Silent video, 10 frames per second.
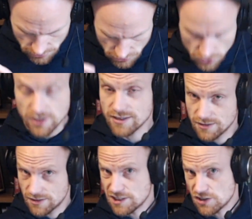So,
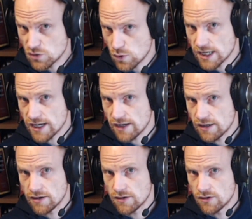this is what
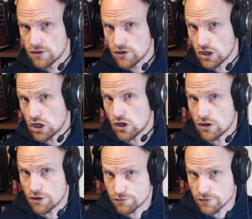I
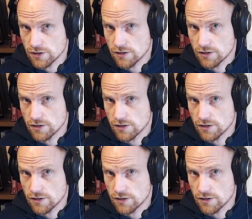offer.